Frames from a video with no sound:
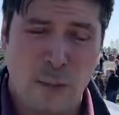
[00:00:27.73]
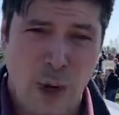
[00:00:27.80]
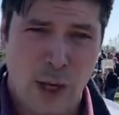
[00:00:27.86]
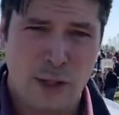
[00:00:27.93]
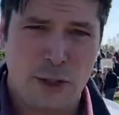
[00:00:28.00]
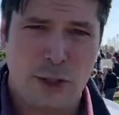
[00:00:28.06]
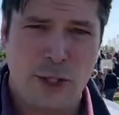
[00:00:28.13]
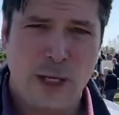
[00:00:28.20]

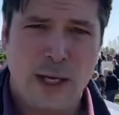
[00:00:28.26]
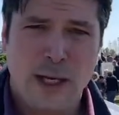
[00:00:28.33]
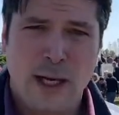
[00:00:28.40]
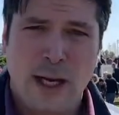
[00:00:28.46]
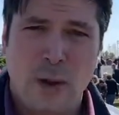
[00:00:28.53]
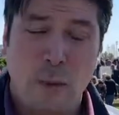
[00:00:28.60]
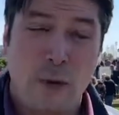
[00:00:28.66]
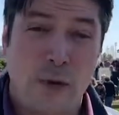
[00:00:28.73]
March
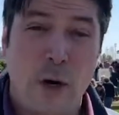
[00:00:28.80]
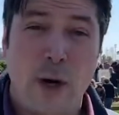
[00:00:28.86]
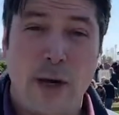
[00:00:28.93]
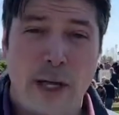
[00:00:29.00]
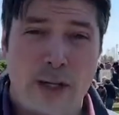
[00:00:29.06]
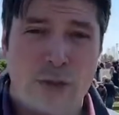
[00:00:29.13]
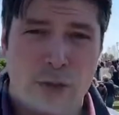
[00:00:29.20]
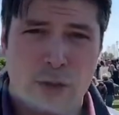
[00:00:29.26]
uh, with regard
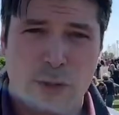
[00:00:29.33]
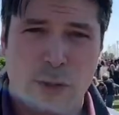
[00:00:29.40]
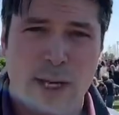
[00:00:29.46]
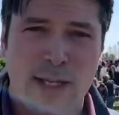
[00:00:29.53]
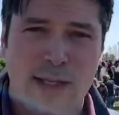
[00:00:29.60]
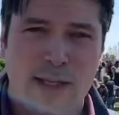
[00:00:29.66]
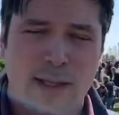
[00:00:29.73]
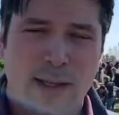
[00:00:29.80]
to interest
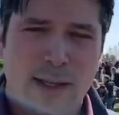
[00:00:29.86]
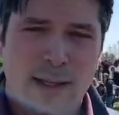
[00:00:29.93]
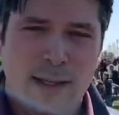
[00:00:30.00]
rates.